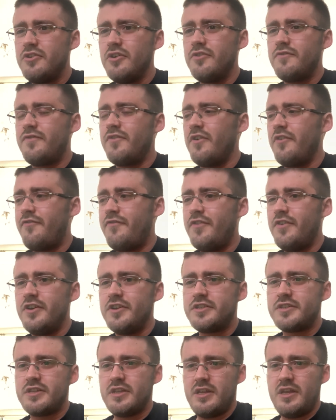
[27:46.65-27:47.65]
good for a
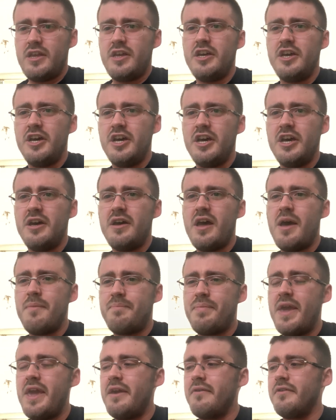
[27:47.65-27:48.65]
first
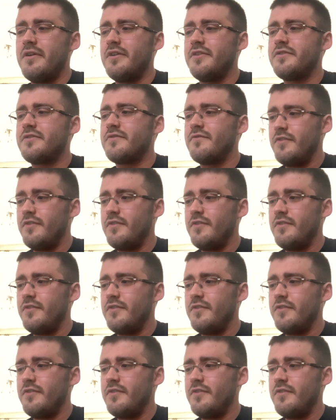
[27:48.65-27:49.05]
appearance,